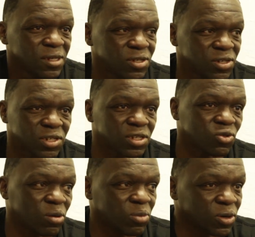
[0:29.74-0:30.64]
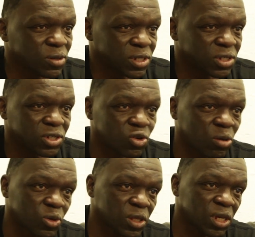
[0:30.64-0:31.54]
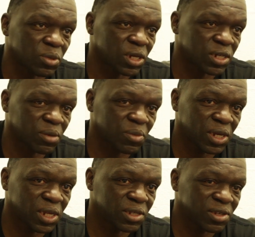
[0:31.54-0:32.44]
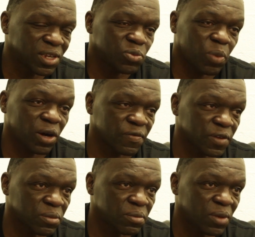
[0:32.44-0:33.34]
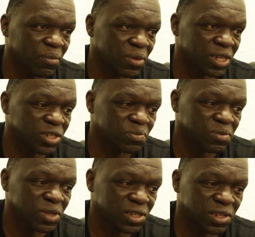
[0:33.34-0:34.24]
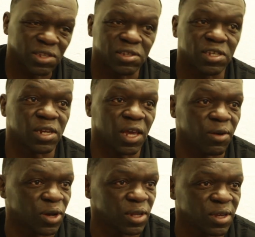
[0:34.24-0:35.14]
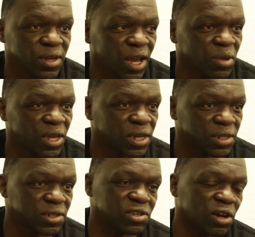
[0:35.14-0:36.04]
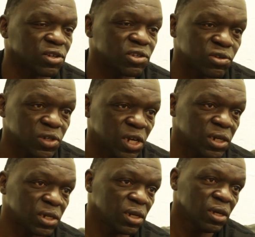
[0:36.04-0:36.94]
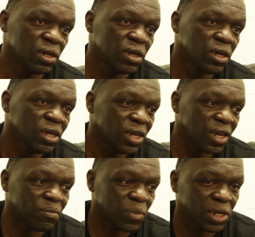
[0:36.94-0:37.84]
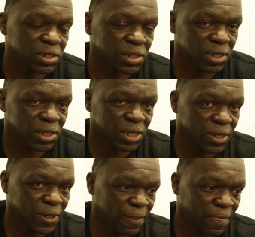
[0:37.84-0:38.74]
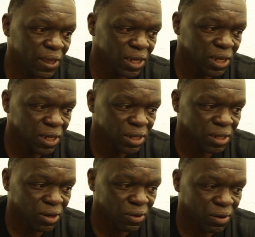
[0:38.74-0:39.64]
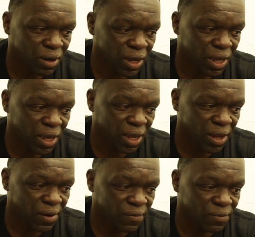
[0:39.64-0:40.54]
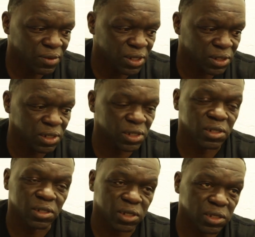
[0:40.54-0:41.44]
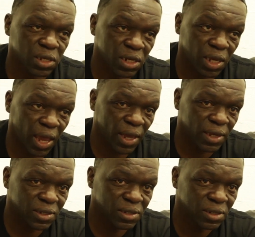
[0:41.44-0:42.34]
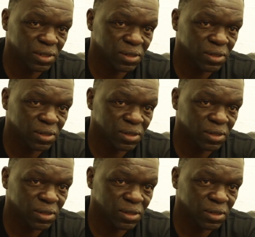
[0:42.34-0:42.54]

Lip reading: it's just a normal thing because, I mean, it's part of him. I mean, it's in his DNA, really. I mean, because he started so young. And basically, you know, and to see the success that he has,